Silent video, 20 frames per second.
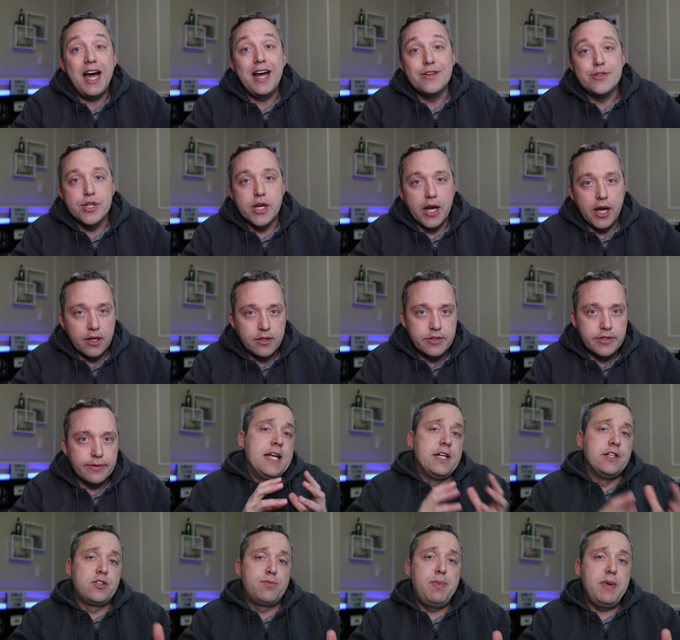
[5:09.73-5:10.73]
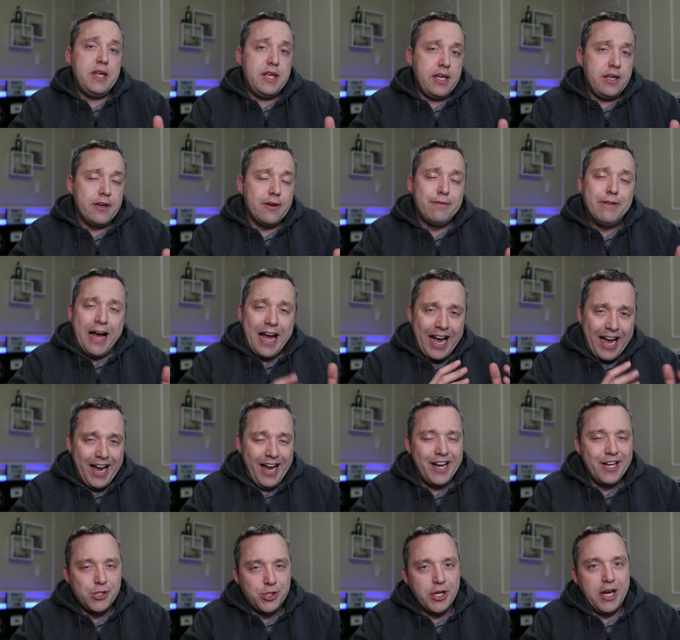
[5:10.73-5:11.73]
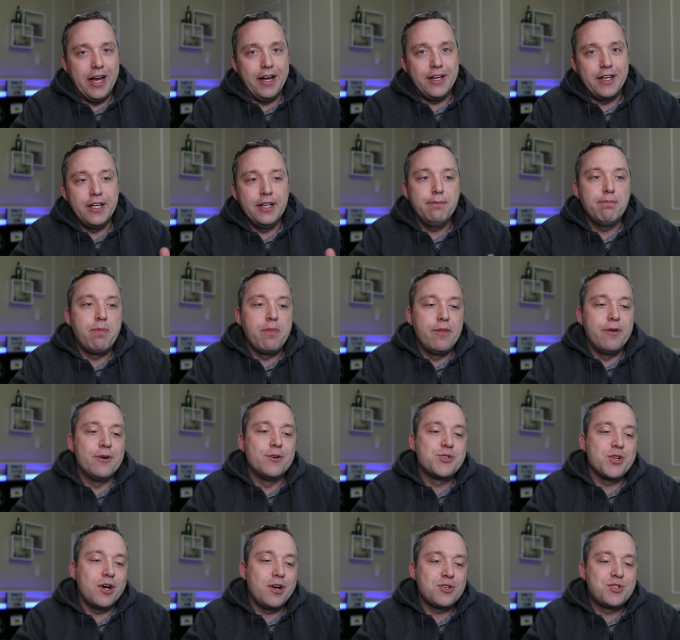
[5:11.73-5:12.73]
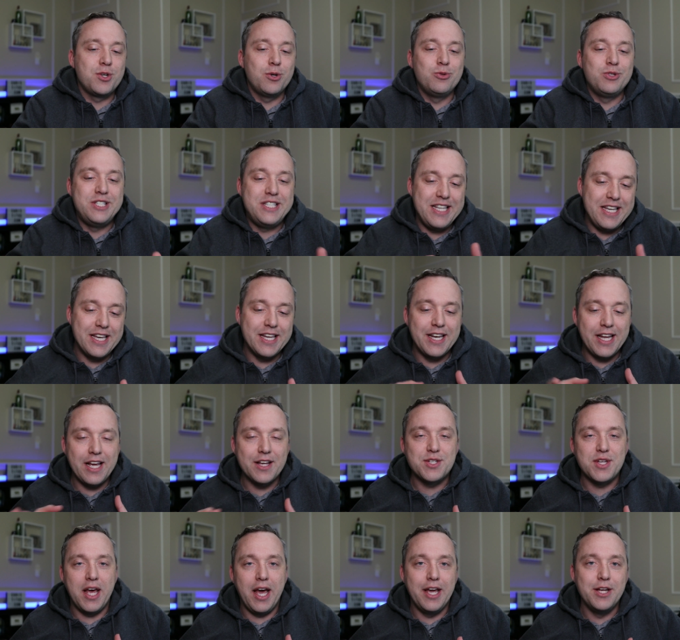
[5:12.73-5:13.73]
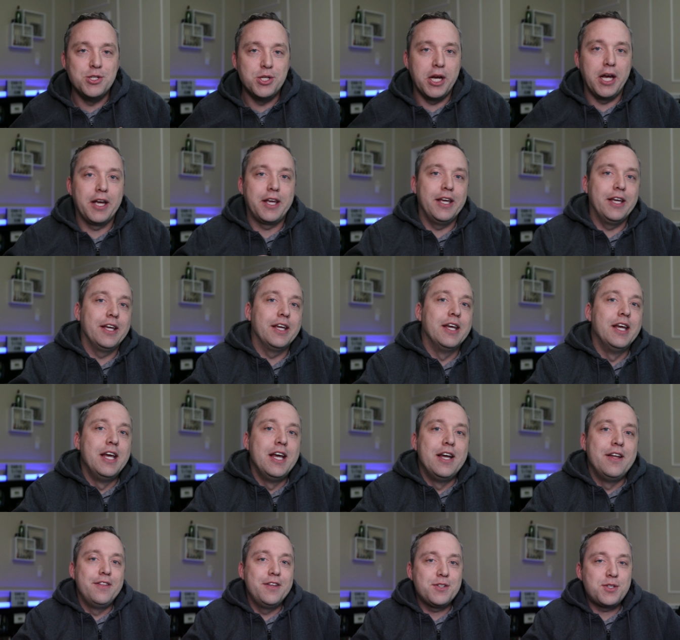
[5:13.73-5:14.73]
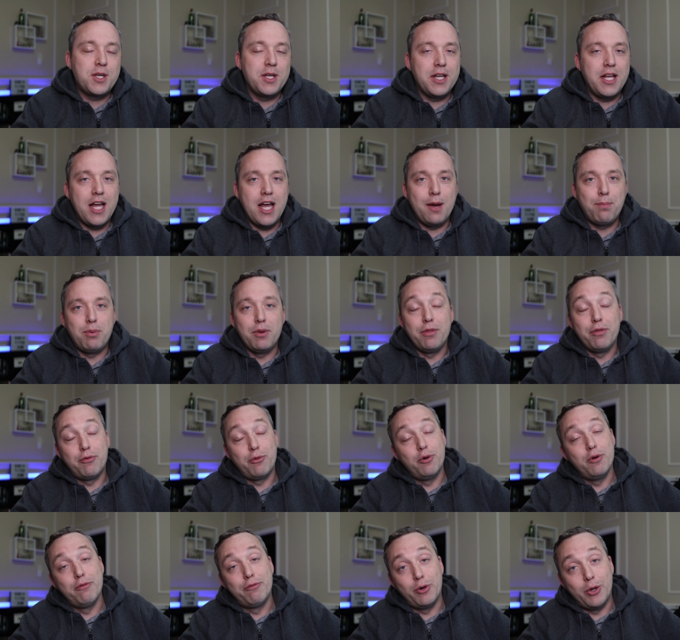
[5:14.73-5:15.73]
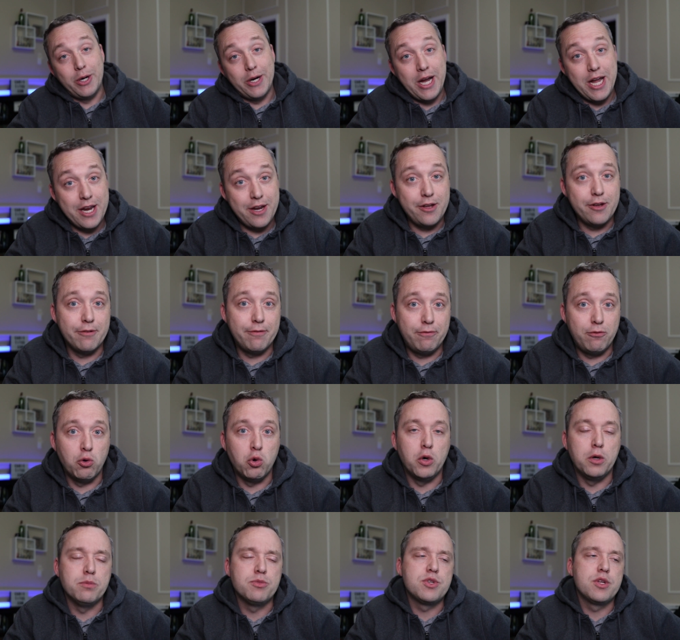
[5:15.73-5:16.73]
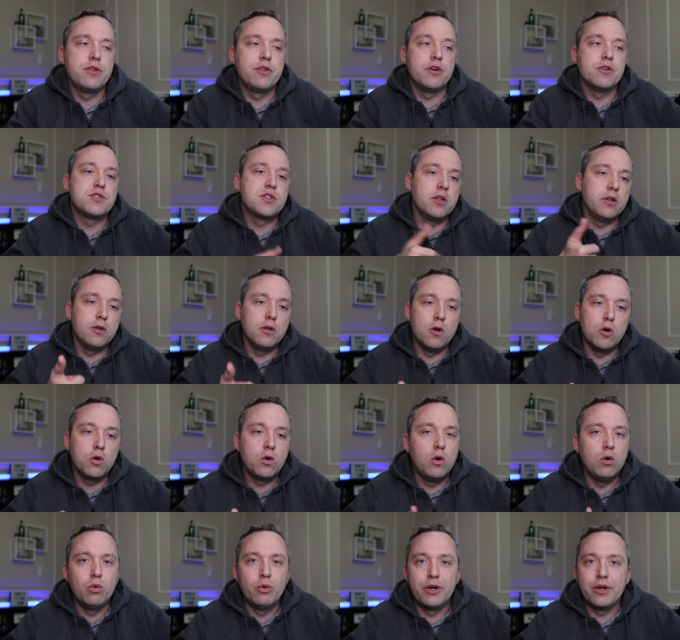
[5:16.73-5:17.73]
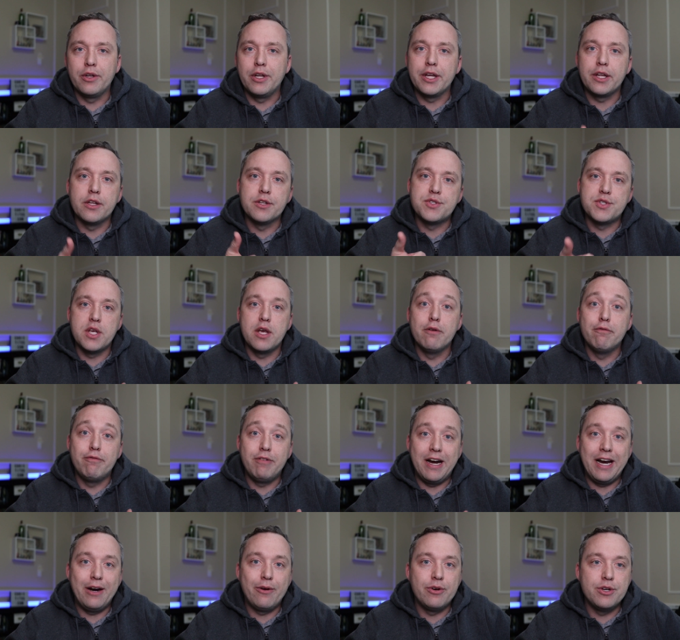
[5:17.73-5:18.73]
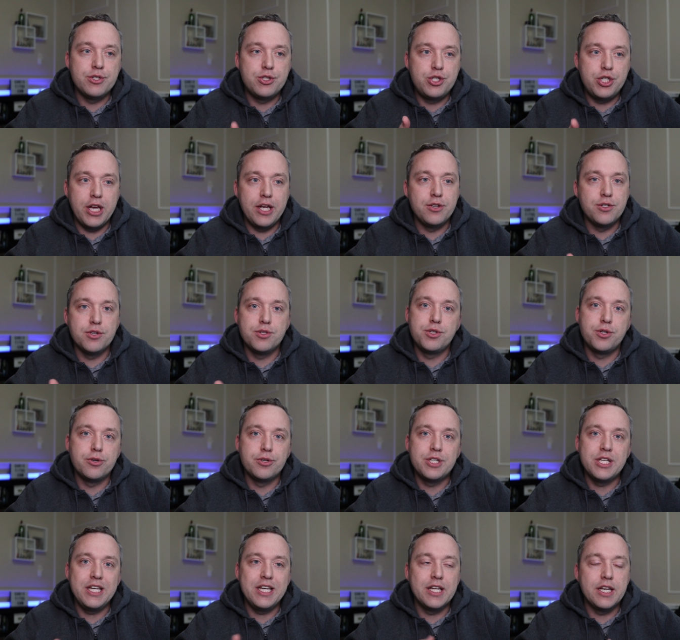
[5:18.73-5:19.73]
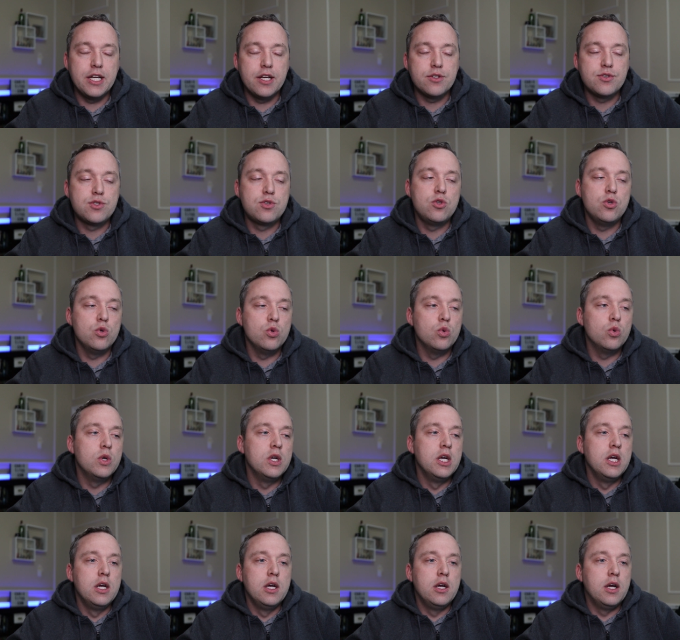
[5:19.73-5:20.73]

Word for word: hijacked. And speaking of hijacking, there's also DNS hijacking. This can happen through a variety of forms. There's the local, where, like, let's say a virus changes your DNS to